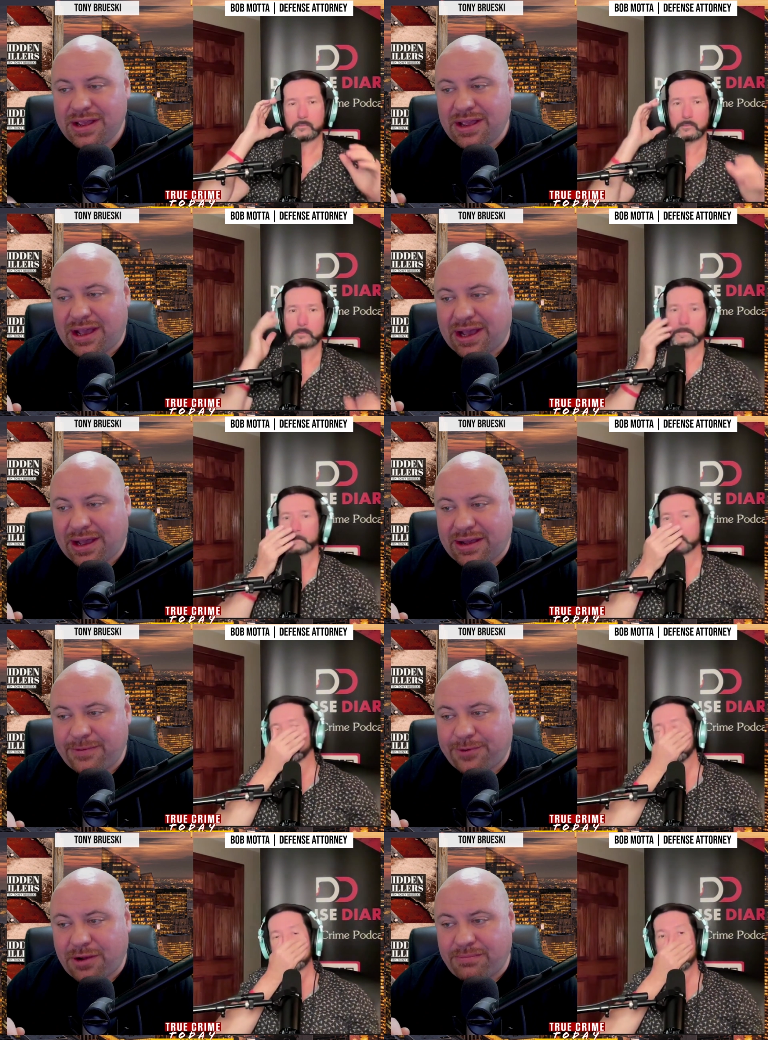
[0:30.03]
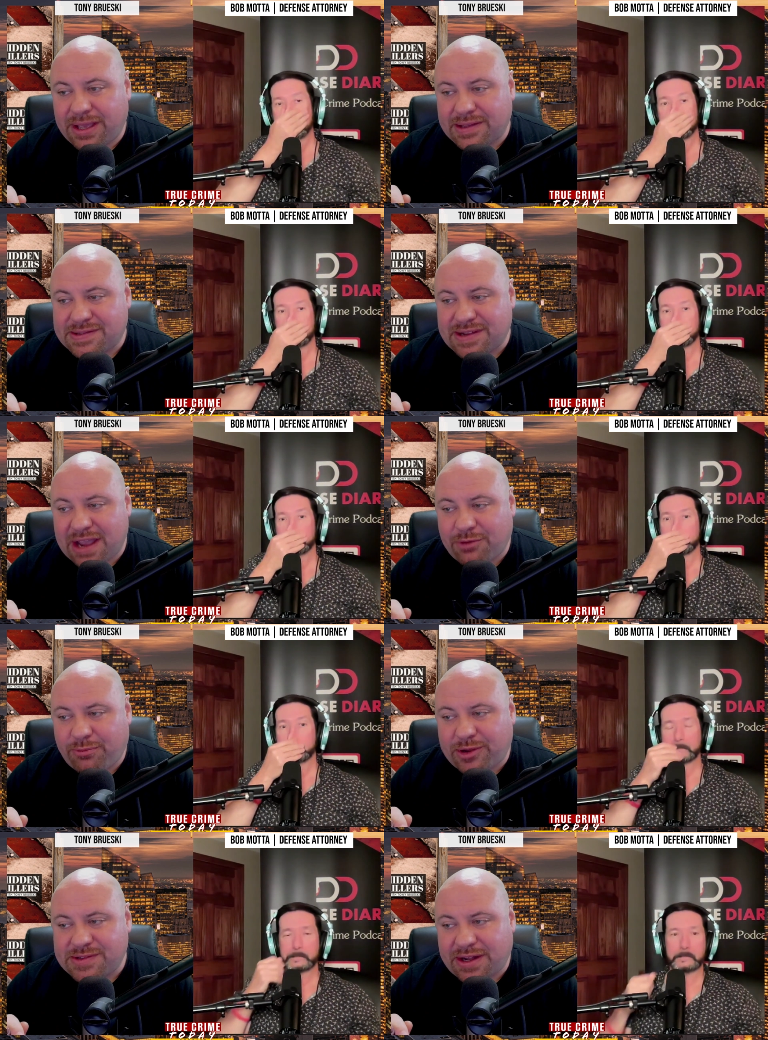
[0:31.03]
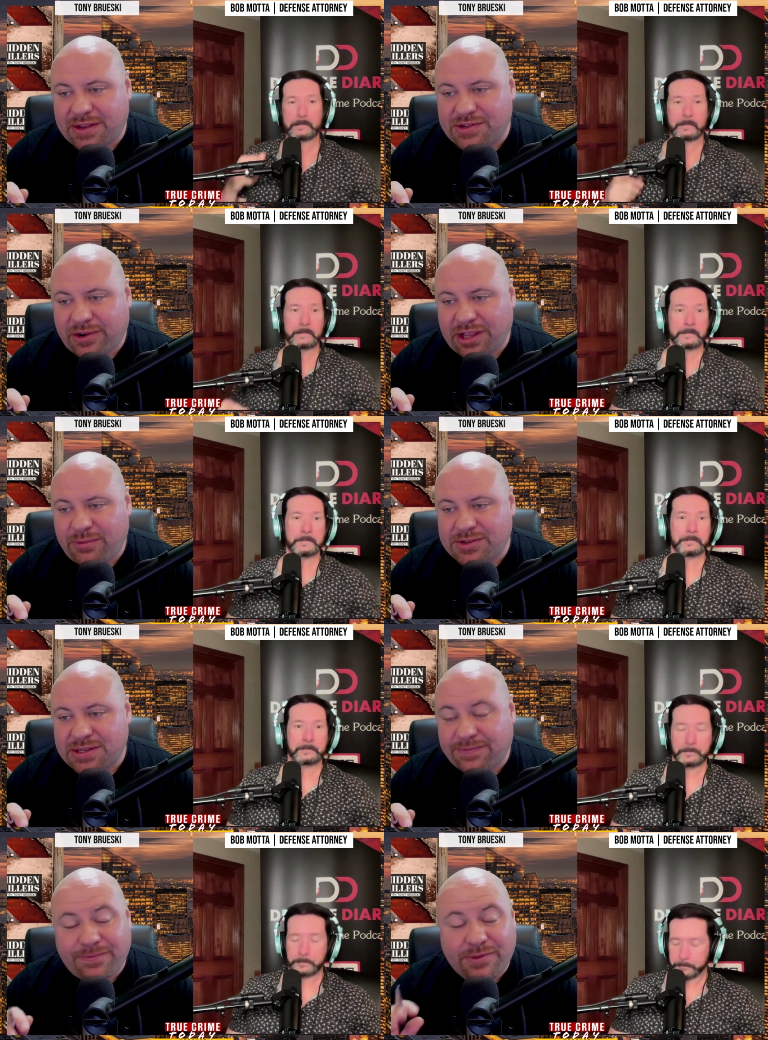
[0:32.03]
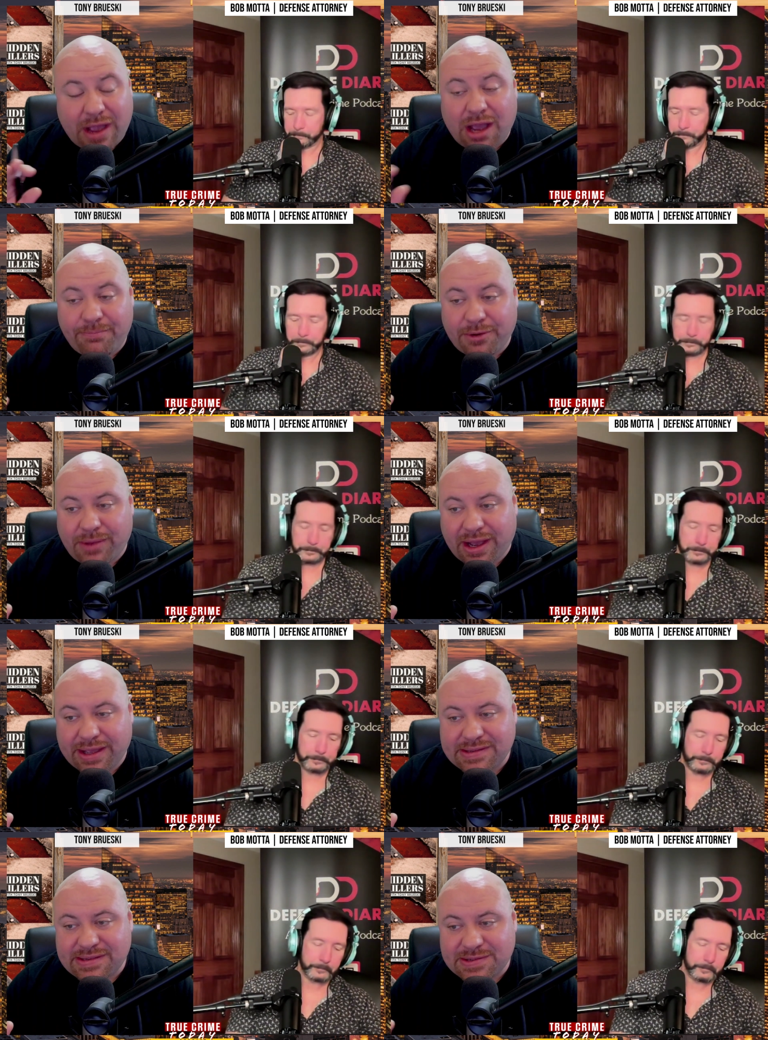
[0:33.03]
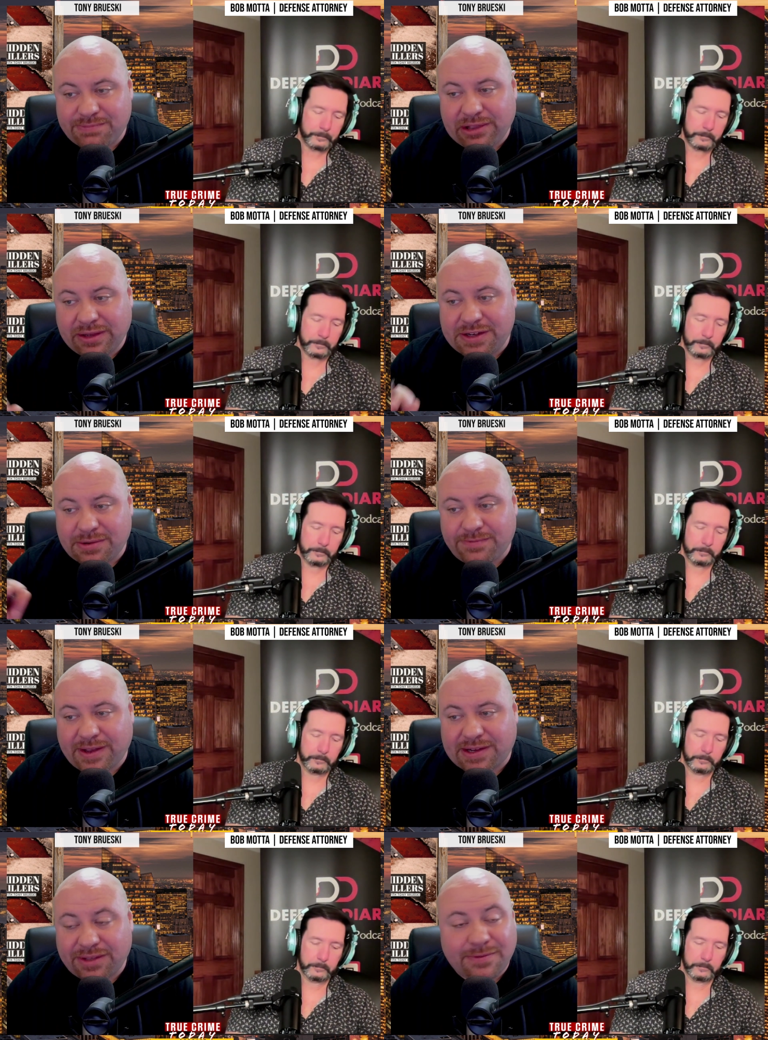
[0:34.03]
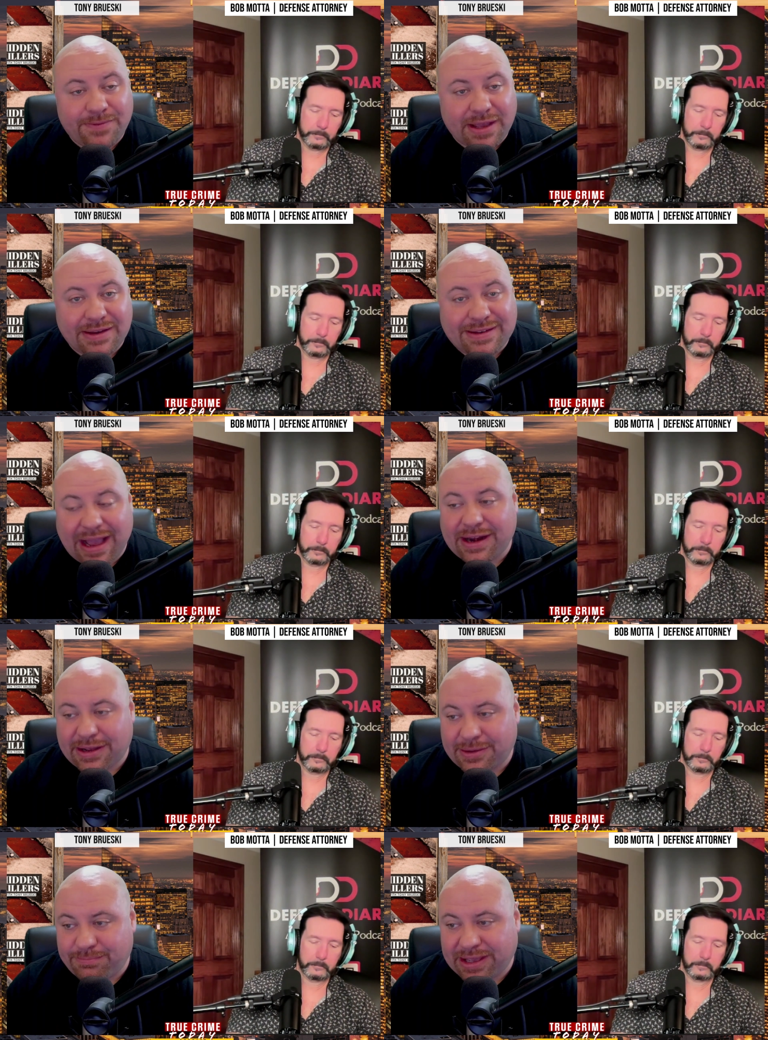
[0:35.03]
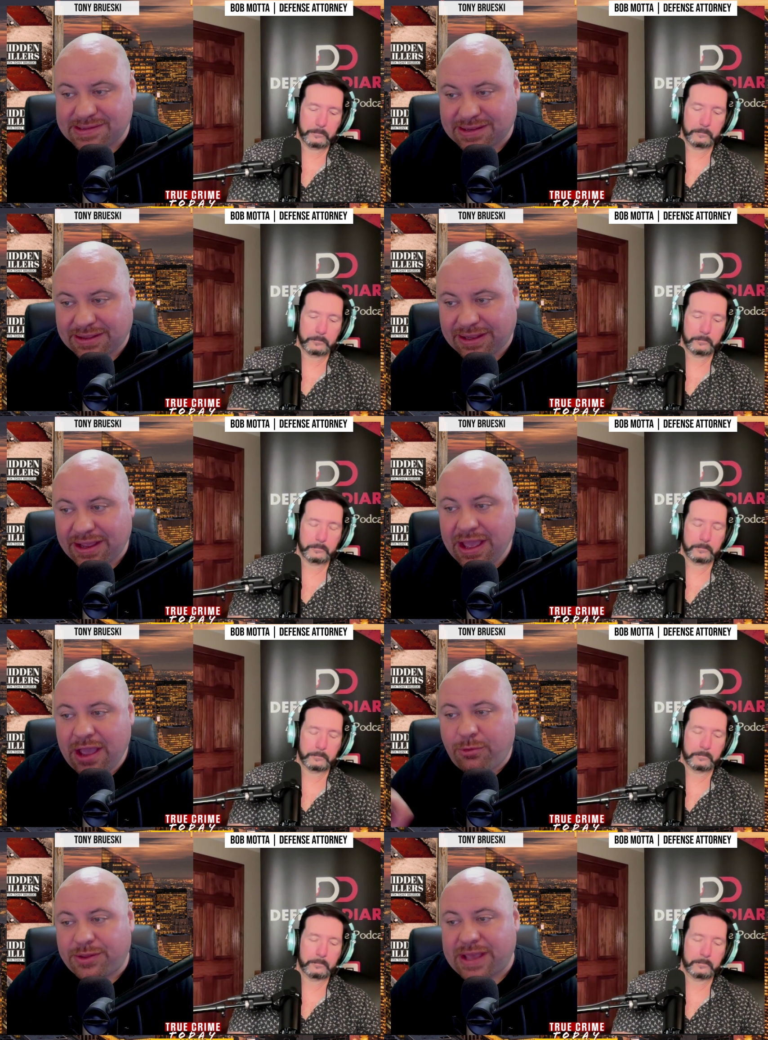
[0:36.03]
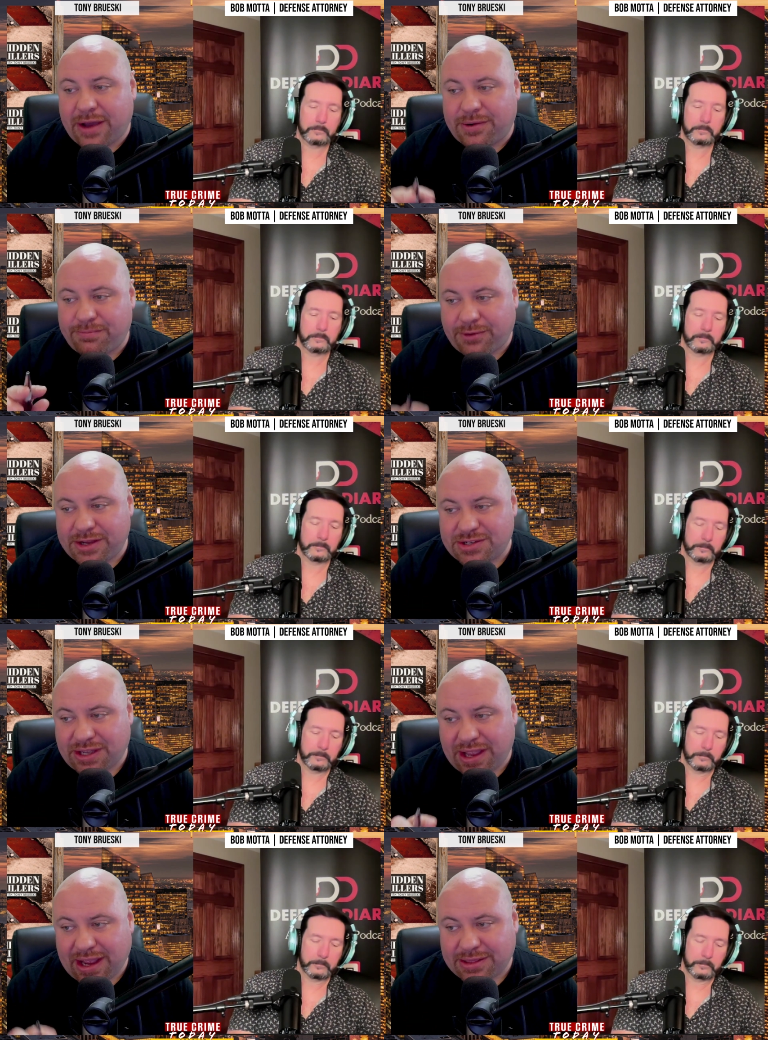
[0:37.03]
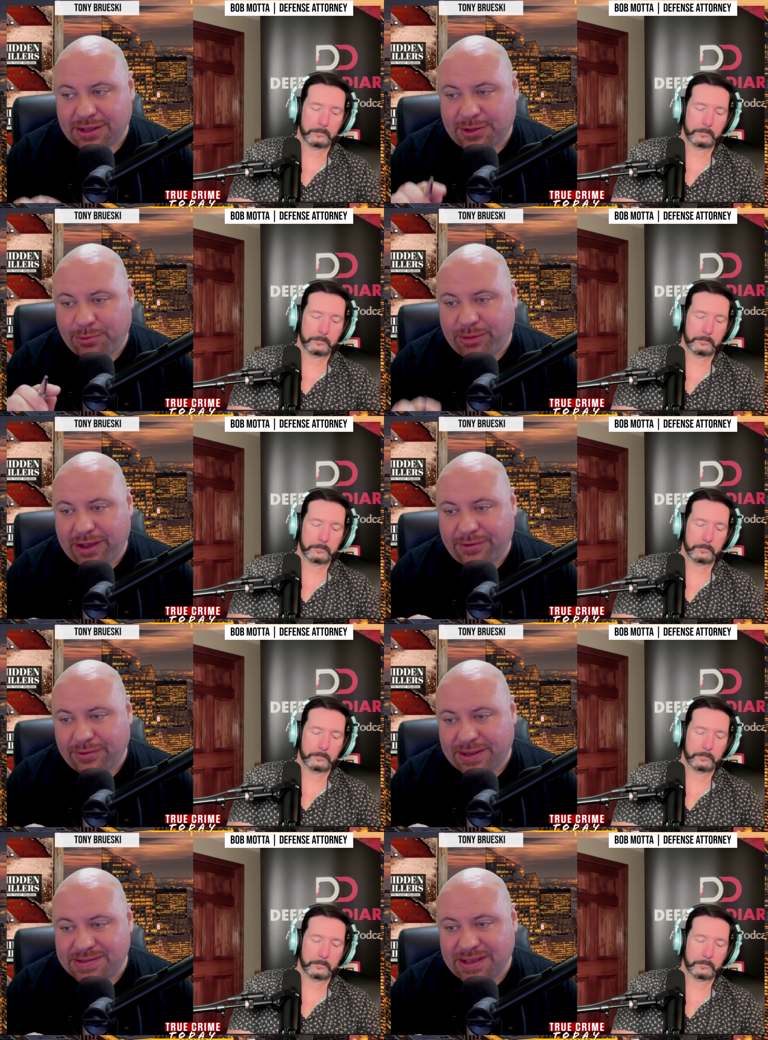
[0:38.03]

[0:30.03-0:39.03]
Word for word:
Speaker 1: uh, from his time representing Charlie, which could have compromised his ability to effectively defend Donna, basically, without breaching ethical boundaries.